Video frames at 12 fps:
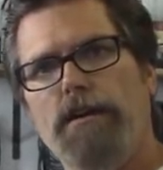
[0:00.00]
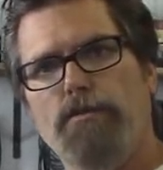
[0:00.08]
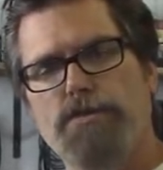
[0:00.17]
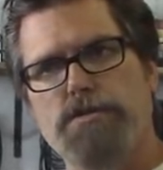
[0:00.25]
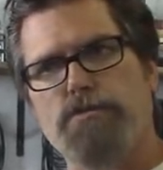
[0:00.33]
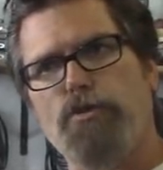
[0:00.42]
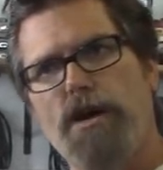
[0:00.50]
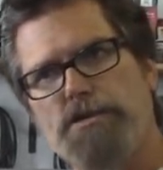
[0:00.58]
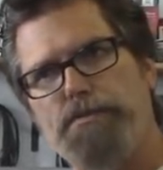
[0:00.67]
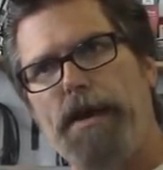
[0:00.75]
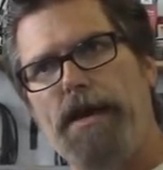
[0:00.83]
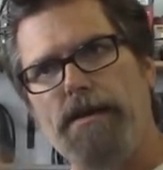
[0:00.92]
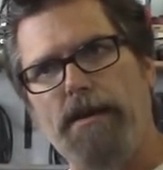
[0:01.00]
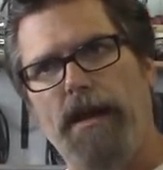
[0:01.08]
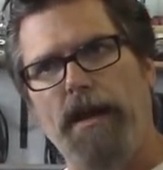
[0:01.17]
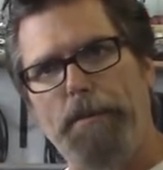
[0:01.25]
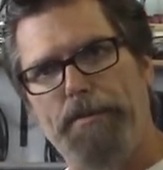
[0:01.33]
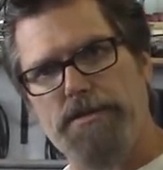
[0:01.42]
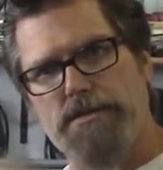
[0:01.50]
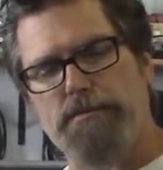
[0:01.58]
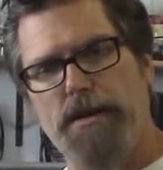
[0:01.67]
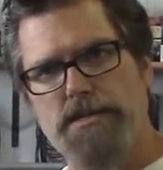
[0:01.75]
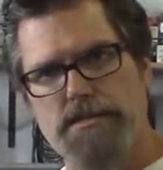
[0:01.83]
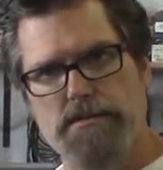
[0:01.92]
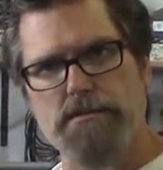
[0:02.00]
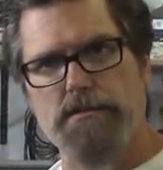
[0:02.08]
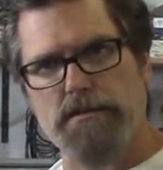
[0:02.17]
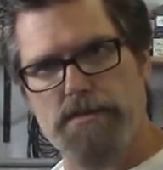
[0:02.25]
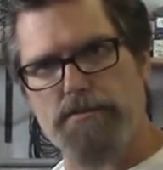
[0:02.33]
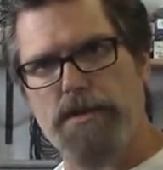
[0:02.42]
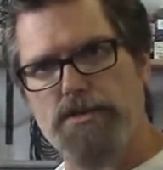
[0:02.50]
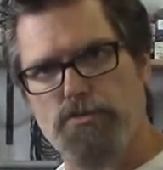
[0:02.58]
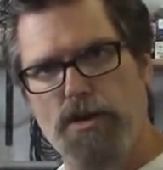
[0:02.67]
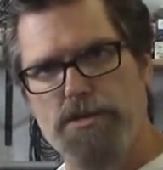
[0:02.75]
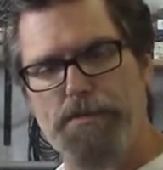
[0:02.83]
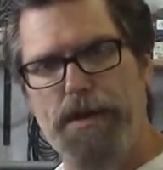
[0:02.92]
with some rust paint and I put some nice rust